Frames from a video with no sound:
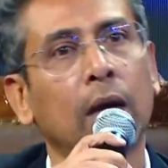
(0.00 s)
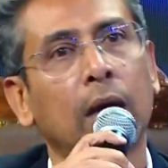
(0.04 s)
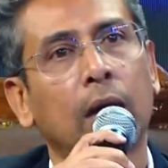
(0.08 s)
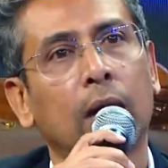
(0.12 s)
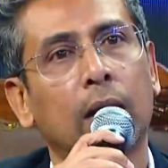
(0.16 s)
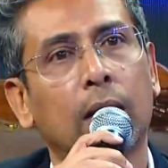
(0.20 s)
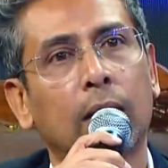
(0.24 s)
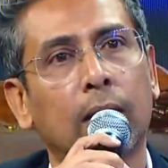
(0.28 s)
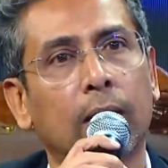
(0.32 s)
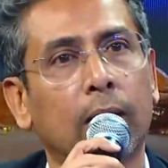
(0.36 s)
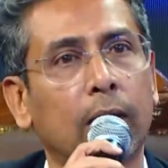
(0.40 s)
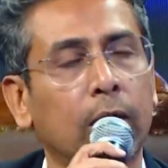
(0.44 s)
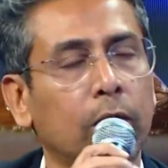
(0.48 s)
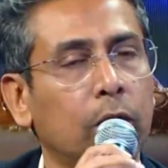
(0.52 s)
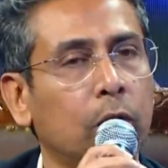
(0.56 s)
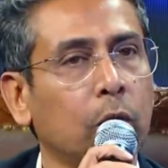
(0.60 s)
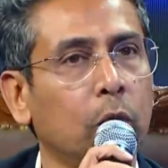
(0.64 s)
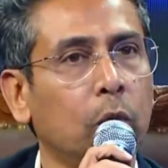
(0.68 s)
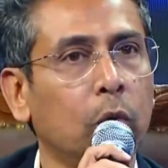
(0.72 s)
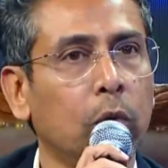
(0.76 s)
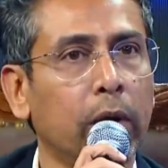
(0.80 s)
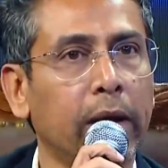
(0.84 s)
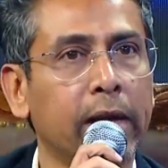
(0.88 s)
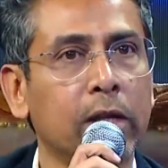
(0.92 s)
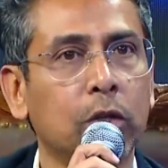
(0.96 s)

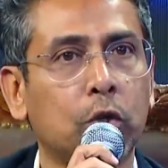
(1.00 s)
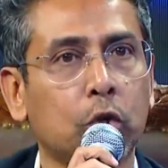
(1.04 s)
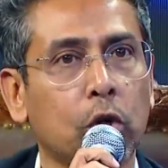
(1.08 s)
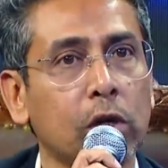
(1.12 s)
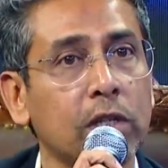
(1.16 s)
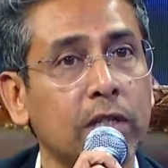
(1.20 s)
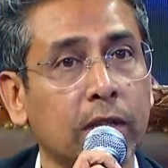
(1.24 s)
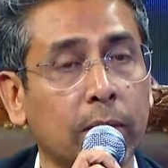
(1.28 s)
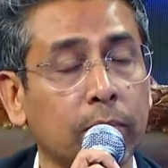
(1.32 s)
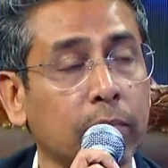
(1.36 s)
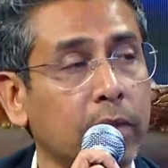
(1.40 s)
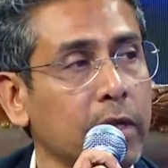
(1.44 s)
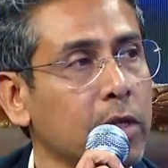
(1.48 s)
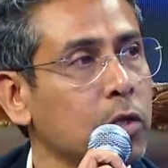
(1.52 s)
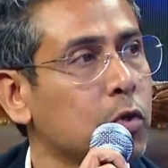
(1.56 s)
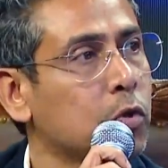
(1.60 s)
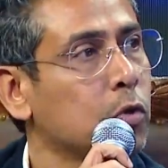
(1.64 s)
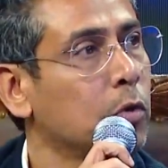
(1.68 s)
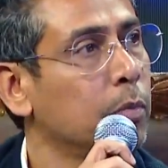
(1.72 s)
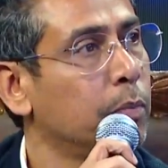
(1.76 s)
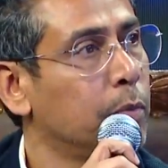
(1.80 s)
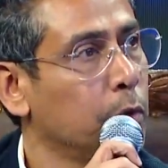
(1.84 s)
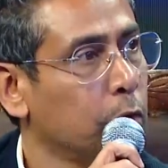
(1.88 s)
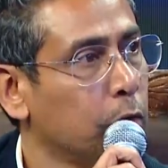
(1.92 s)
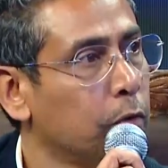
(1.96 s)
to enjoy something so
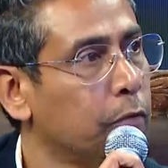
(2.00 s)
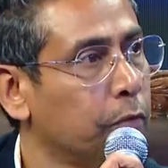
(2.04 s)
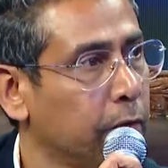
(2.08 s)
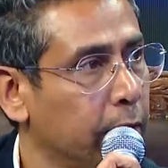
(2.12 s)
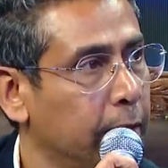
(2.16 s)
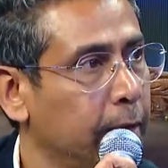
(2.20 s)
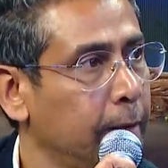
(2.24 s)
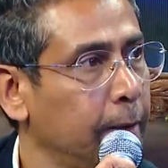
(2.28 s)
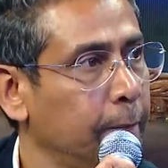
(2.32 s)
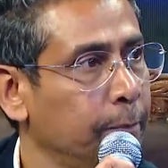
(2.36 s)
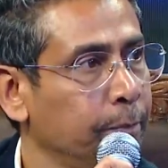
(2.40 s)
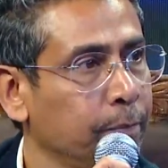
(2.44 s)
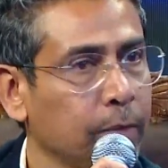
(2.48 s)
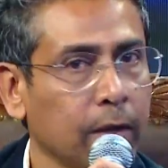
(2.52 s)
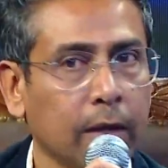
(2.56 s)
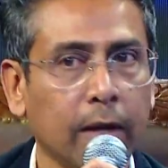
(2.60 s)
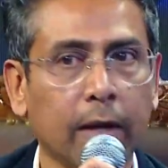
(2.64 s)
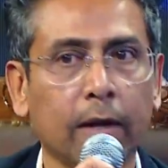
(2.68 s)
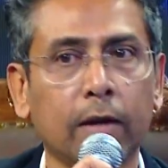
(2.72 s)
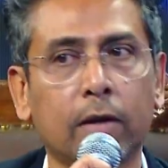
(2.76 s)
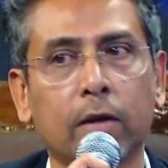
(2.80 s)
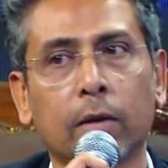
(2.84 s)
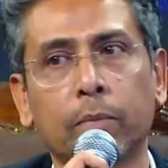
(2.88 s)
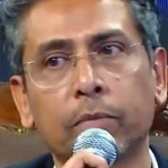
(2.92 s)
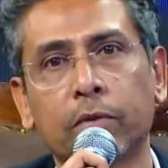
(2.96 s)
beautifully
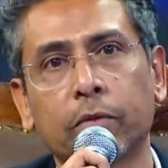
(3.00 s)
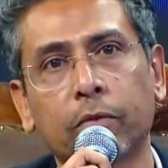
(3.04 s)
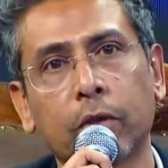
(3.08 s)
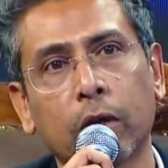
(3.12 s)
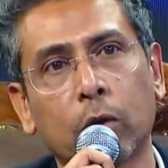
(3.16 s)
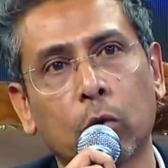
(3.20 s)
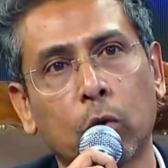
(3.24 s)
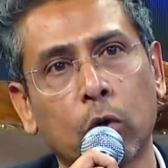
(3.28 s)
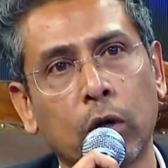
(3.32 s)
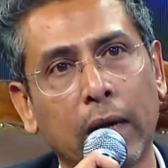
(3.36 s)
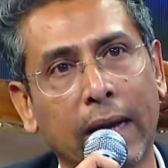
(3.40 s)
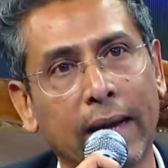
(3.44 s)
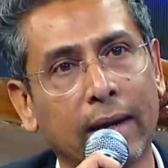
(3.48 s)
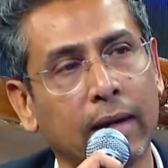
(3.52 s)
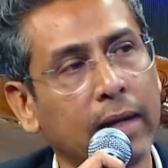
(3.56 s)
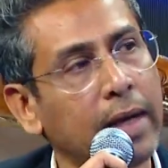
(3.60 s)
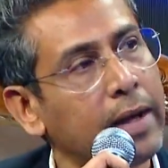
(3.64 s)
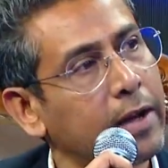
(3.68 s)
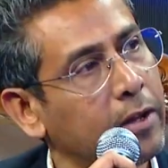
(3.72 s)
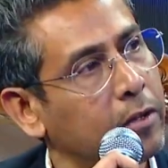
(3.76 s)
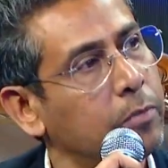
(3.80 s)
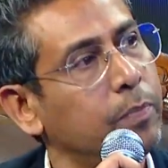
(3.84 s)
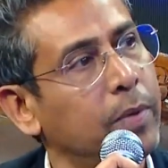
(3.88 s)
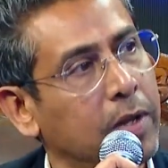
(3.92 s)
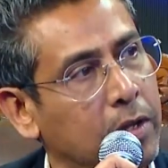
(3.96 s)
in terms of the entire
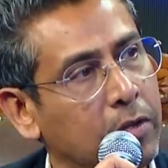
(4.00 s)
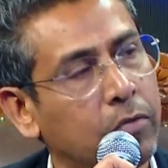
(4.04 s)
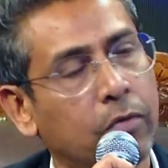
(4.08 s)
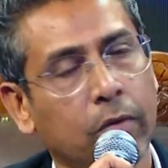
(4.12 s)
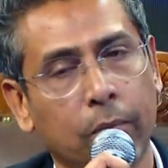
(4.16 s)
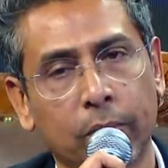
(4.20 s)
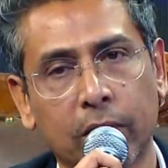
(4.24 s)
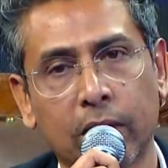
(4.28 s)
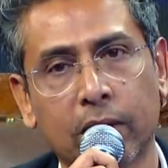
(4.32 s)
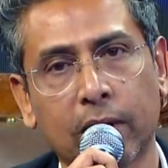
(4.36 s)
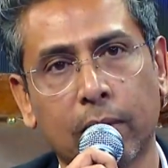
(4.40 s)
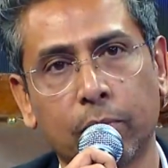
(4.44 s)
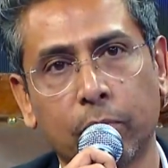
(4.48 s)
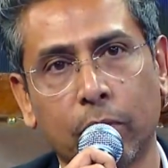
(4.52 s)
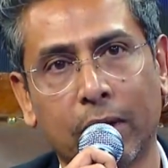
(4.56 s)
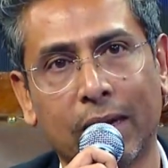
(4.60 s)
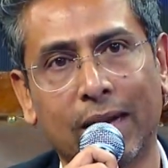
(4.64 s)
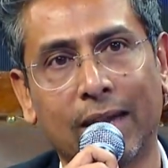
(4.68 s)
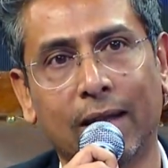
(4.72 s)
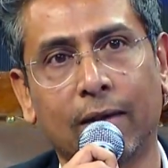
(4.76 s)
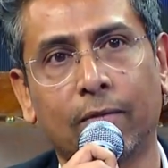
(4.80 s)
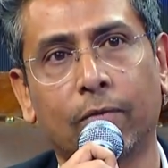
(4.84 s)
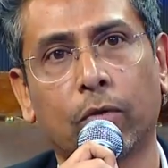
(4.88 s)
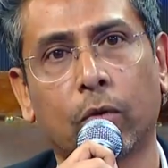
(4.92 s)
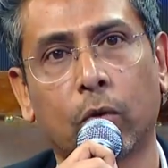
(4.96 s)
experience, from the time you
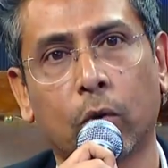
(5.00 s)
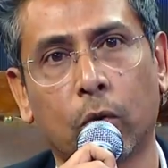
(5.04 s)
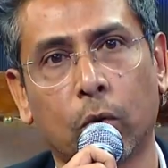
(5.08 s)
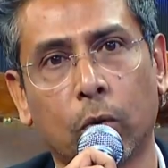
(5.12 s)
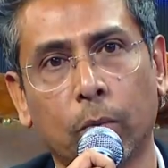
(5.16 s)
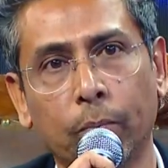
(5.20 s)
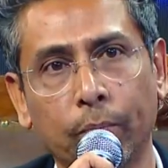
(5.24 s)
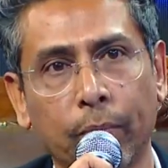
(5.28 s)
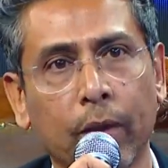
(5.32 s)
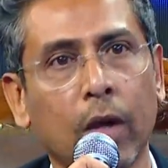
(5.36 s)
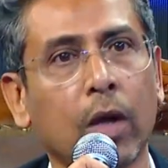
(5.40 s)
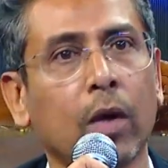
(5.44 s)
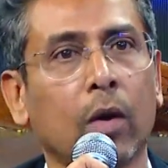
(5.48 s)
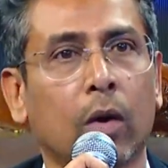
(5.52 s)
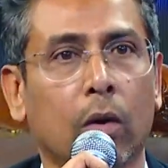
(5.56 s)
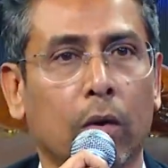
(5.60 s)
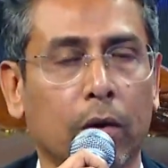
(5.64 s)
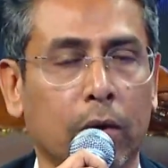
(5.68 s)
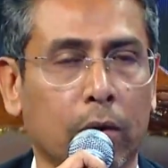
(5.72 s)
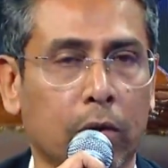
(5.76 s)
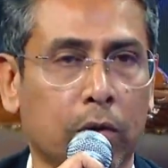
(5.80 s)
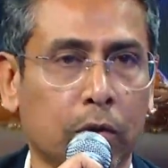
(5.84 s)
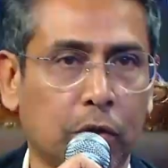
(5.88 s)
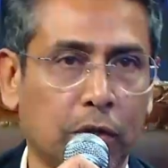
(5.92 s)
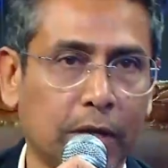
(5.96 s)
leave home or
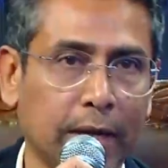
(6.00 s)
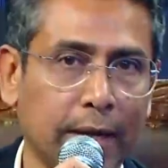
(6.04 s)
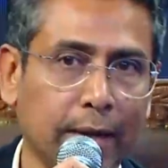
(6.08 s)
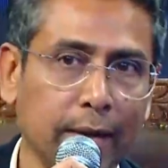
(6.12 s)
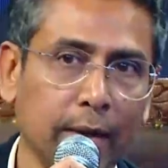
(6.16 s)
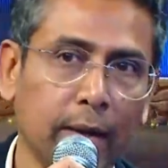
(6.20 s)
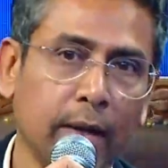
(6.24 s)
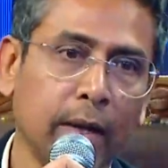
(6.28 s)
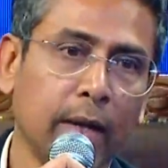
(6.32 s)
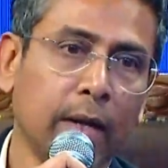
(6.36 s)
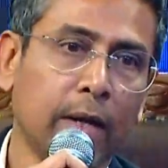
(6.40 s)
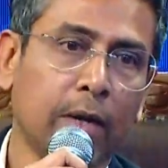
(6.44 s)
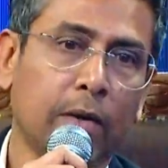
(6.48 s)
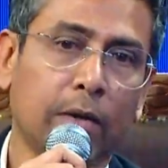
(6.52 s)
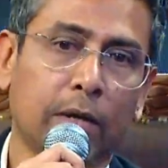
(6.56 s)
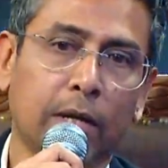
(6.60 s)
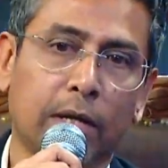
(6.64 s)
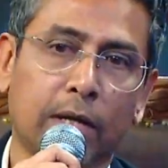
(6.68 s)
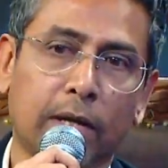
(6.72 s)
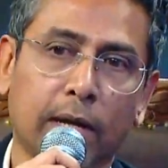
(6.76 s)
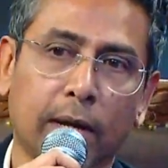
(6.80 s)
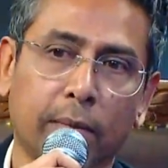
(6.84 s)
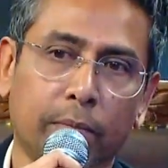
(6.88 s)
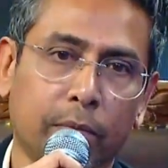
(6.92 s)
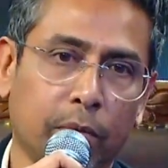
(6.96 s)
your hotel to the
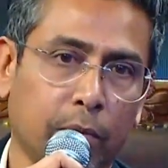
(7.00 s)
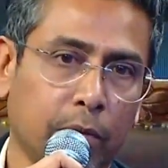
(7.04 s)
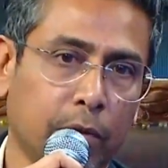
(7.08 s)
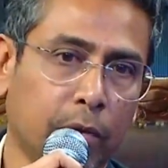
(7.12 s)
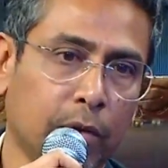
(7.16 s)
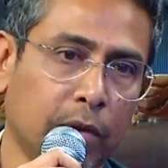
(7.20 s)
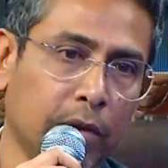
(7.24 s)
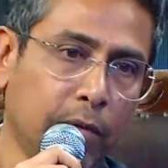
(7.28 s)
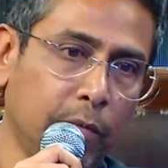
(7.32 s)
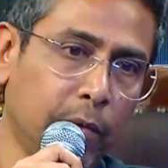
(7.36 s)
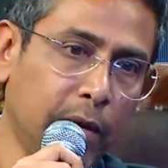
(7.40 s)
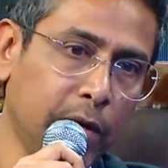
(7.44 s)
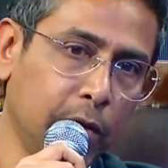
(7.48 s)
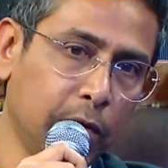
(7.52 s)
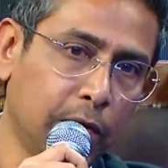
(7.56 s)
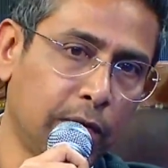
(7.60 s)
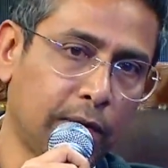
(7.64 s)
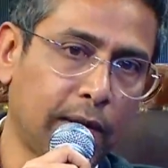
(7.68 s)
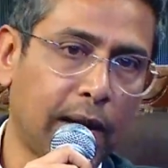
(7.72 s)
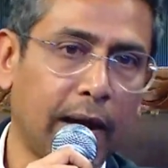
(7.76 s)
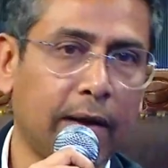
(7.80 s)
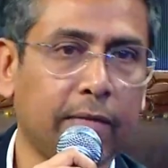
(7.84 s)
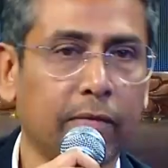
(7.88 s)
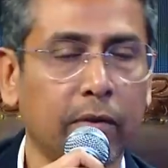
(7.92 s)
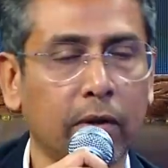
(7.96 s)
time the way you
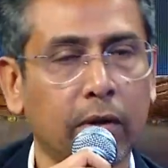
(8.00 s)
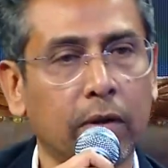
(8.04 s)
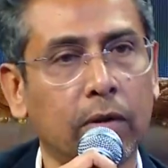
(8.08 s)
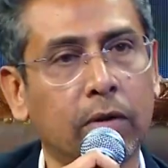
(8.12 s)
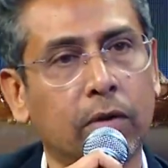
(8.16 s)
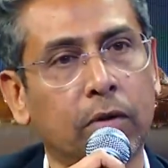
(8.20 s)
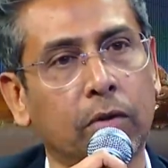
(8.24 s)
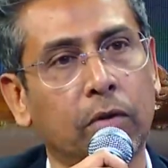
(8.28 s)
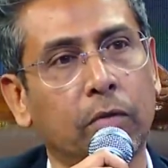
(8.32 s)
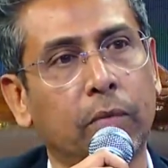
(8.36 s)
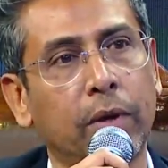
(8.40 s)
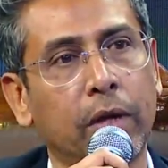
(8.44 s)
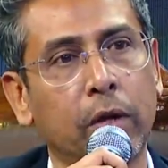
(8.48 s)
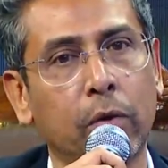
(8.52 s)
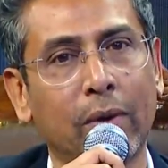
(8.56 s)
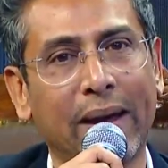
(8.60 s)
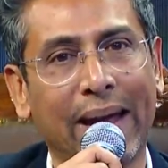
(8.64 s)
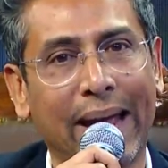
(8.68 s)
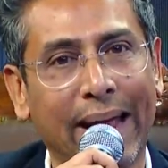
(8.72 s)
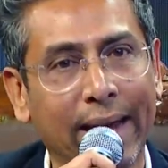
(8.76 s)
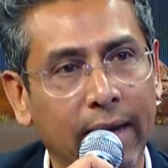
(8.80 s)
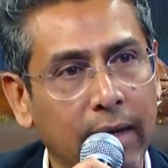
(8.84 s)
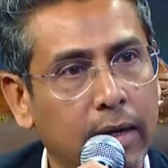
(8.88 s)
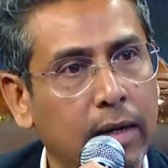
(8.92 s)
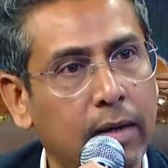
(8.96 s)
travel, to the way you
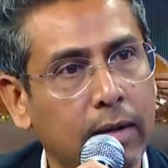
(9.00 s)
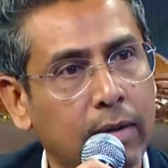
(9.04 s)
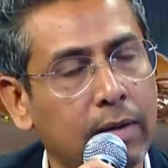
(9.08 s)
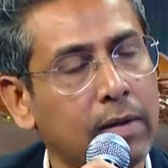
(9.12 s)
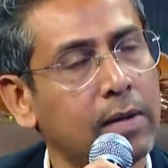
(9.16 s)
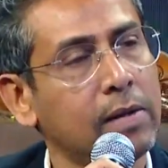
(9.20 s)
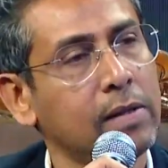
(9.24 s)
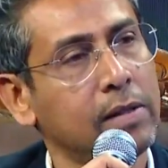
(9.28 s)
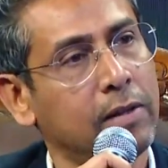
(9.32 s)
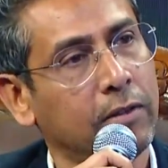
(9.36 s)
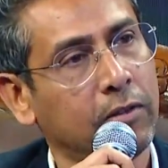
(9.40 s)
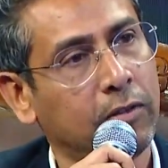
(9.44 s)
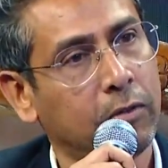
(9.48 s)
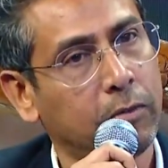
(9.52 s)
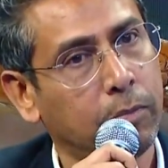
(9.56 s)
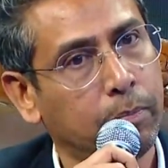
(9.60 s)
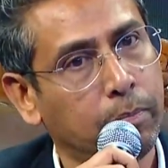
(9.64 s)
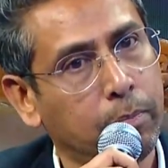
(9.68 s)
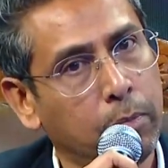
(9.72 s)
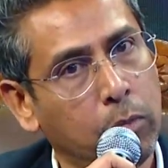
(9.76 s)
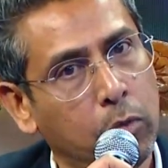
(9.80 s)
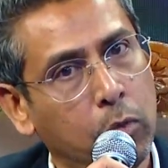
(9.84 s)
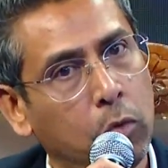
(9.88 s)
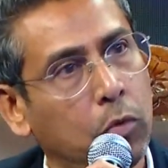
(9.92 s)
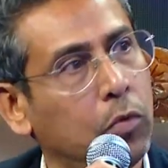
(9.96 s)
enter, the
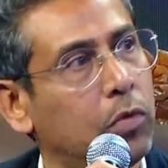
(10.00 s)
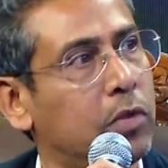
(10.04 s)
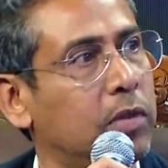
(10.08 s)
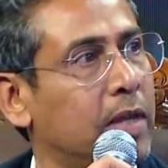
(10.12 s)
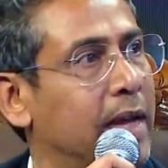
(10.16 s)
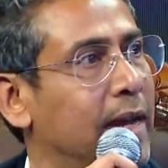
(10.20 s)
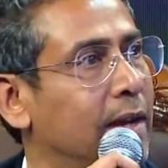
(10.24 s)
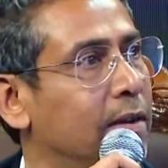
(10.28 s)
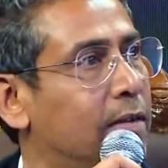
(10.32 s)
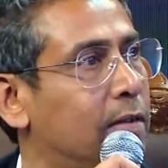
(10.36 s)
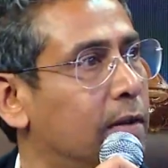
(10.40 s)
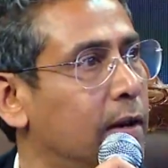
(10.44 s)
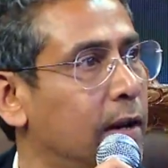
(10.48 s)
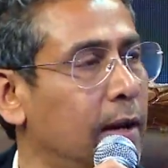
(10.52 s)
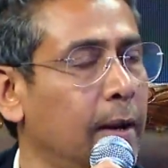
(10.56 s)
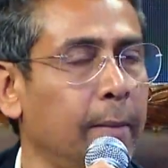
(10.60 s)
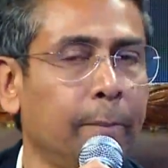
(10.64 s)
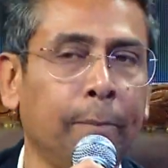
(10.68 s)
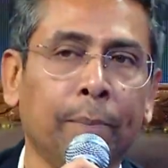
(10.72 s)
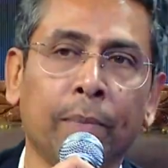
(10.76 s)
smooth entry,